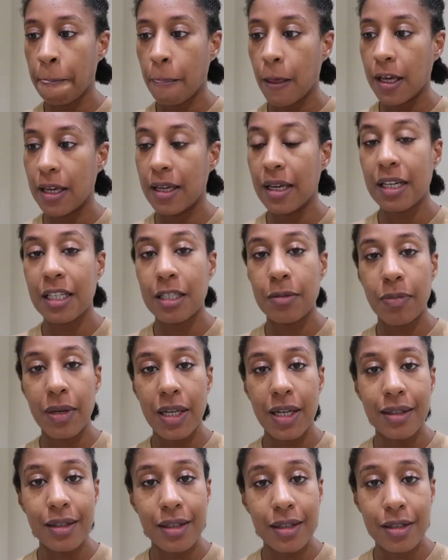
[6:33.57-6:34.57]
He
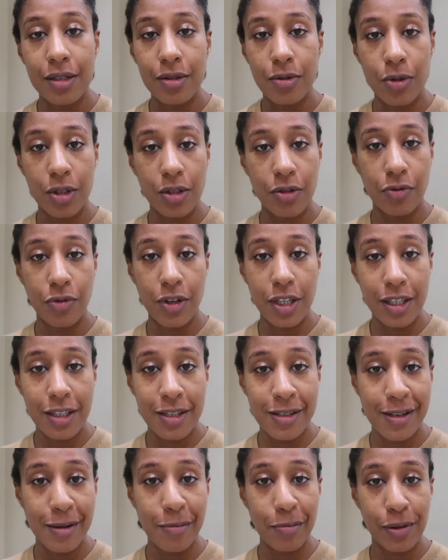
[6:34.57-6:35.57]
explained it with very
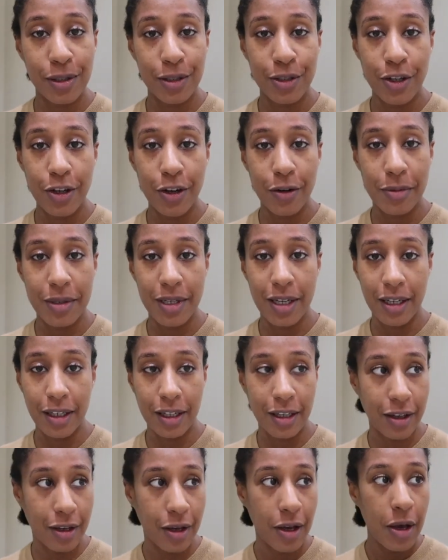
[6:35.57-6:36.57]
simple terms
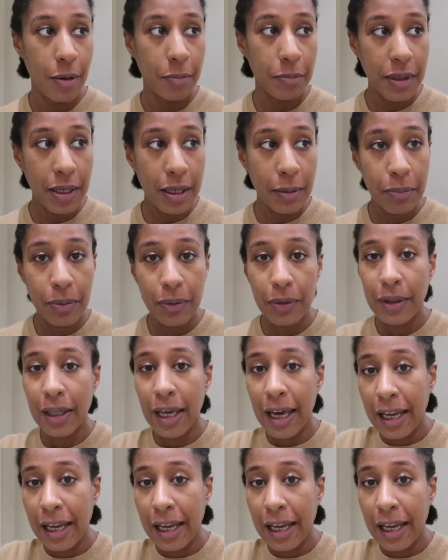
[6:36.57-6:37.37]
like people,